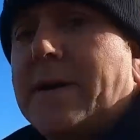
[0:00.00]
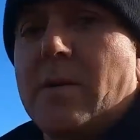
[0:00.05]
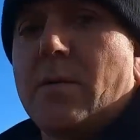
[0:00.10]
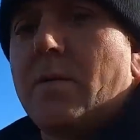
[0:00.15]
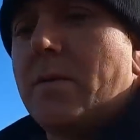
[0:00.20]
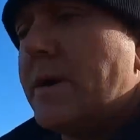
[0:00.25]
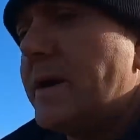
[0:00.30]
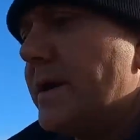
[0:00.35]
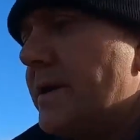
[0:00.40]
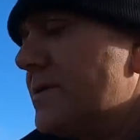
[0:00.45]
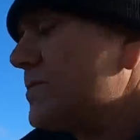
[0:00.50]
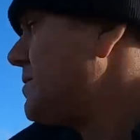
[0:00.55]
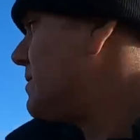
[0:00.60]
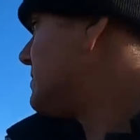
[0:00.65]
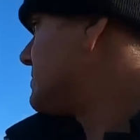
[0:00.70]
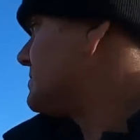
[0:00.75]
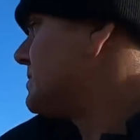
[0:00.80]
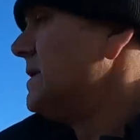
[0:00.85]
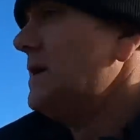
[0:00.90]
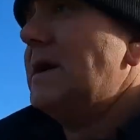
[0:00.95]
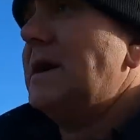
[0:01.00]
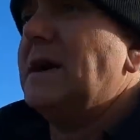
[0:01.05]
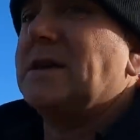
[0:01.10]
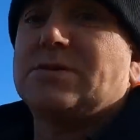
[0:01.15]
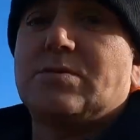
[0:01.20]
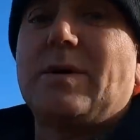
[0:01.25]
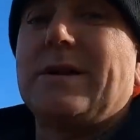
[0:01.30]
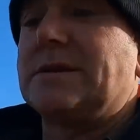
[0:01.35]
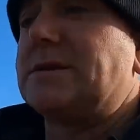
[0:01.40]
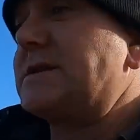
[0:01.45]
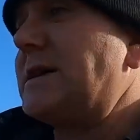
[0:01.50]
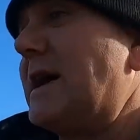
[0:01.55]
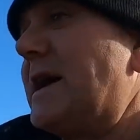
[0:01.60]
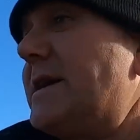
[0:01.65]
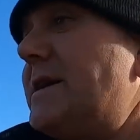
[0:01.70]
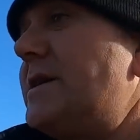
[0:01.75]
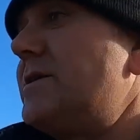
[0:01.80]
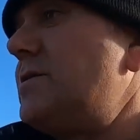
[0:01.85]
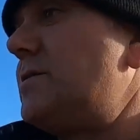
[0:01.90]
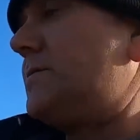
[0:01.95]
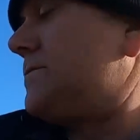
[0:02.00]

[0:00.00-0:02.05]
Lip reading: be out where as well tidied